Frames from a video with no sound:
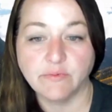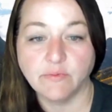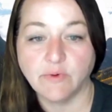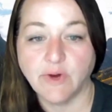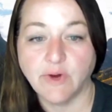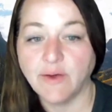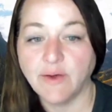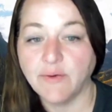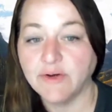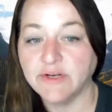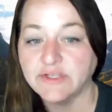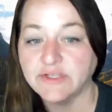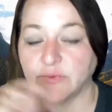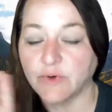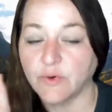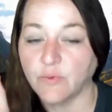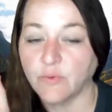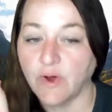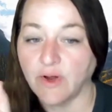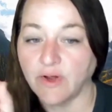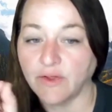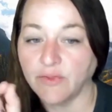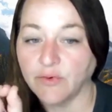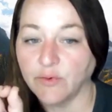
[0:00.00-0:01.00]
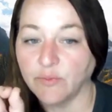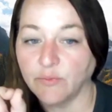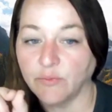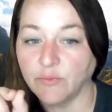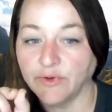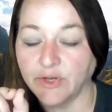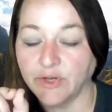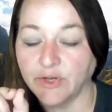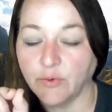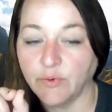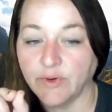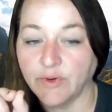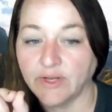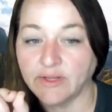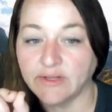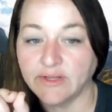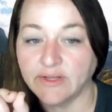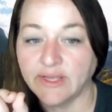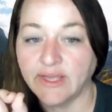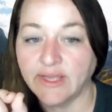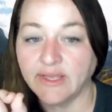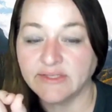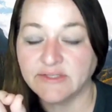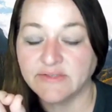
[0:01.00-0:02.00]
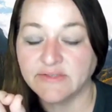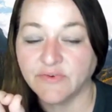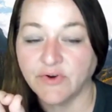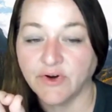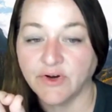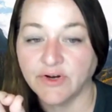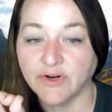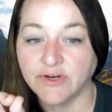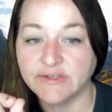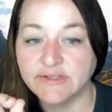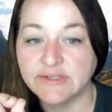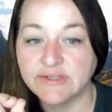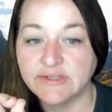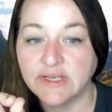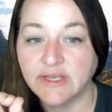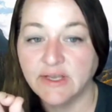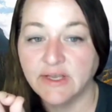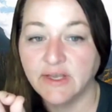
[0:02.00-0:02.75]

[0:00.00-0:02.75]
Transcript: I just want to walk through them really quickly as far as